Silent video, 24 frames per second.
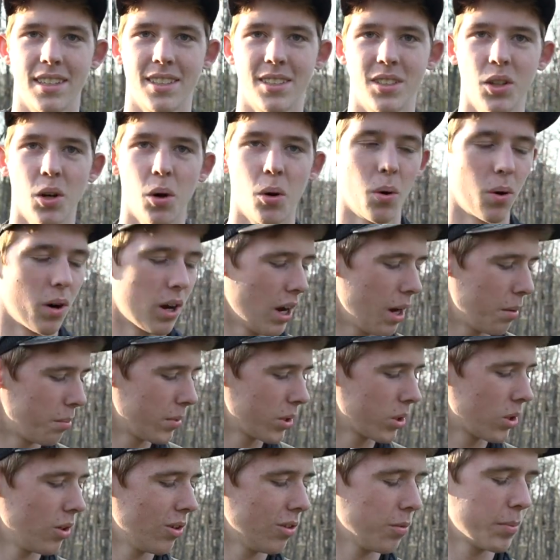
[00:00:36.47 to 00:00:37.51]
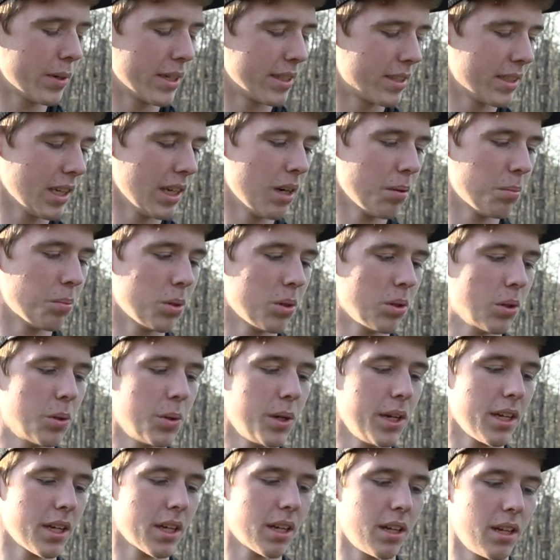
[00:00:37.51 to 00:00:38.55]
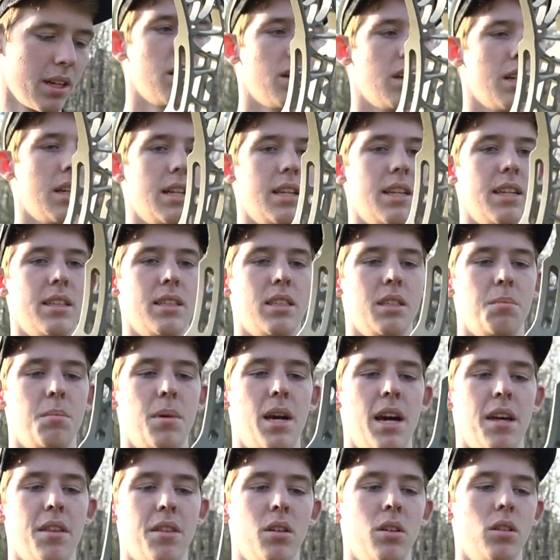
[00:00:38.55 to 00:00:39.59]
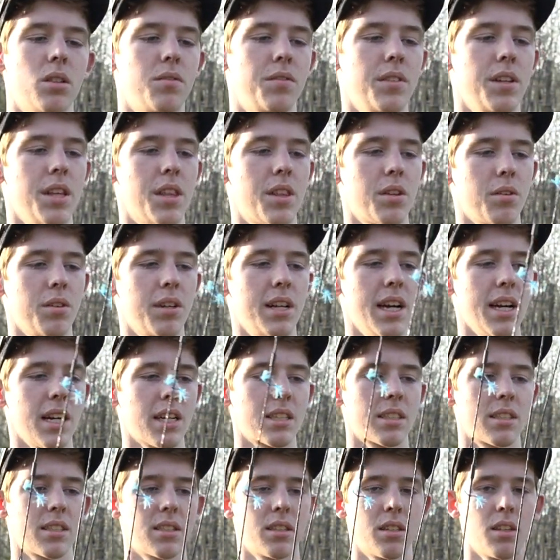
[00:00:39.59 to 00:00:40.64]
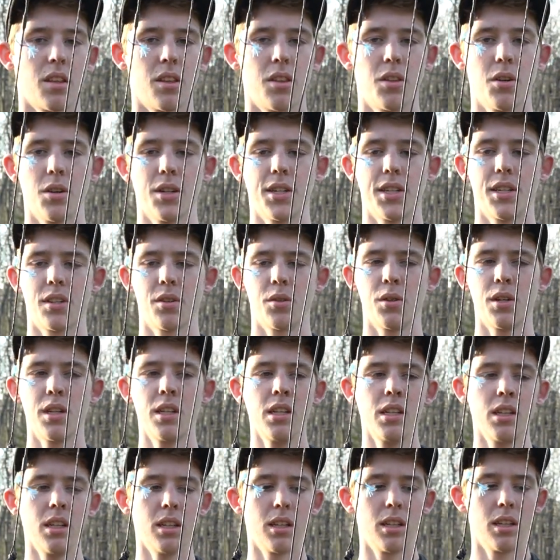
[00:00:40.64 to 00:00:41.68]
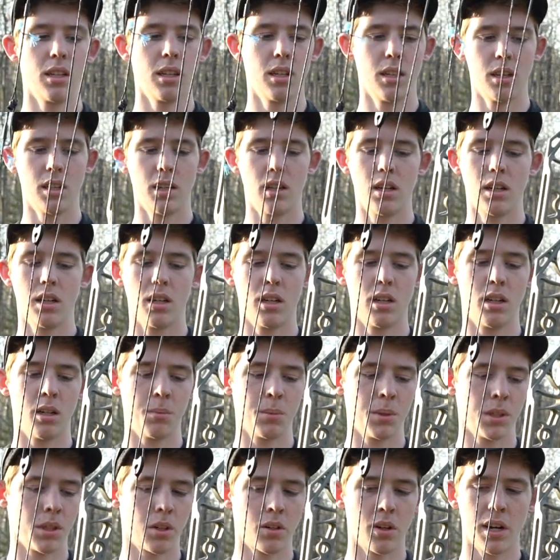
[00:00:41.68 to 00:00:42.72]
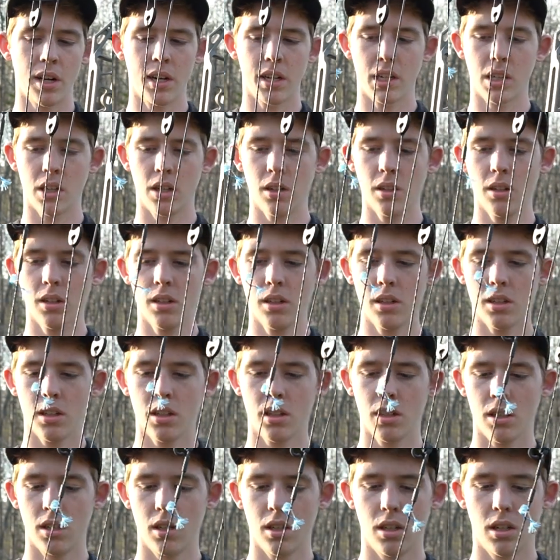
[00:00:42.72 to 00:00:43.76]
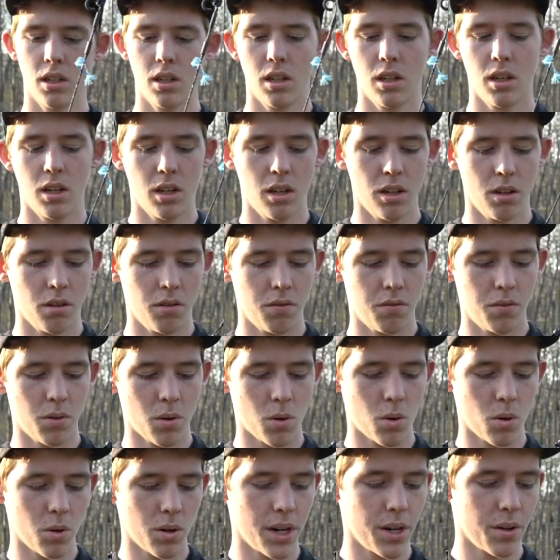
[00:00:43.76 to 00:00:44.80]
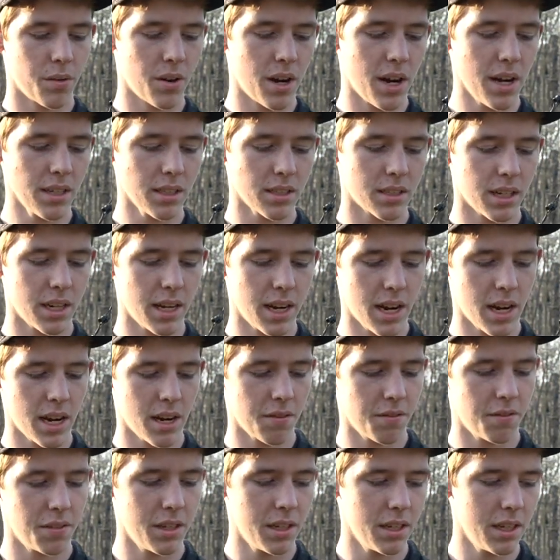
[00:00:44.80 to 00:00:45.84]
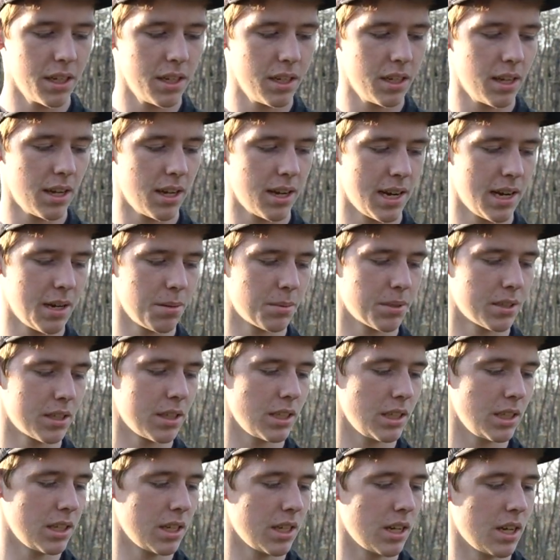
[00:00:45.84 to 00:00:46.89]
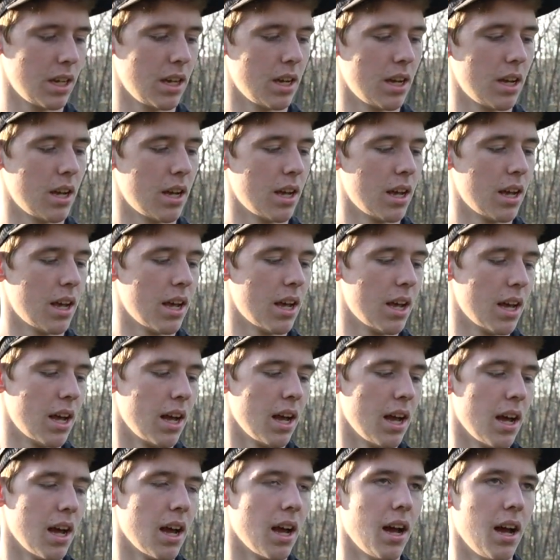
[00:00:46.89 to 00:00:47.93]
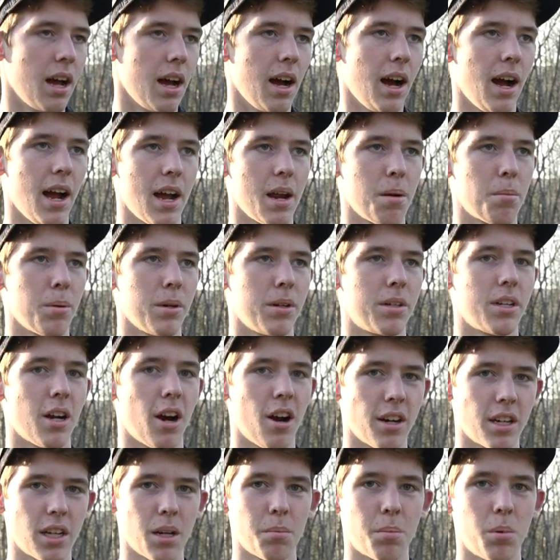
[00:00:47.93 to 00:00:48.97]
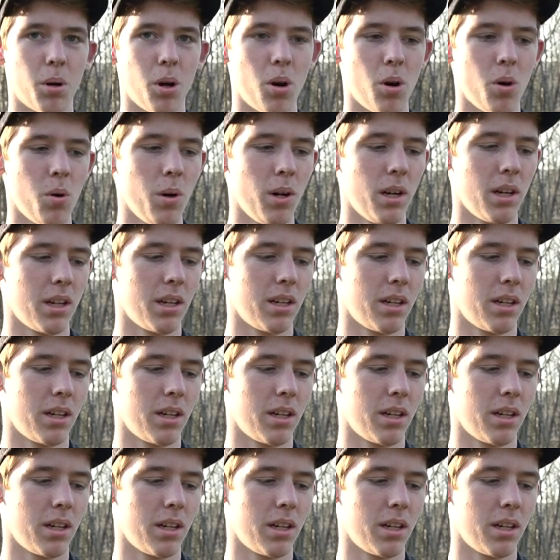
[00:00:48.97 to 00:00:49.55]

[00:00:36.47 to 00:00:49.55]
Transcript: so I'm gonna go over my setup real quick. It is the Mathews V3X 33 in the granite color. For a rest, I have the Hamskea Hybrid Target Pro.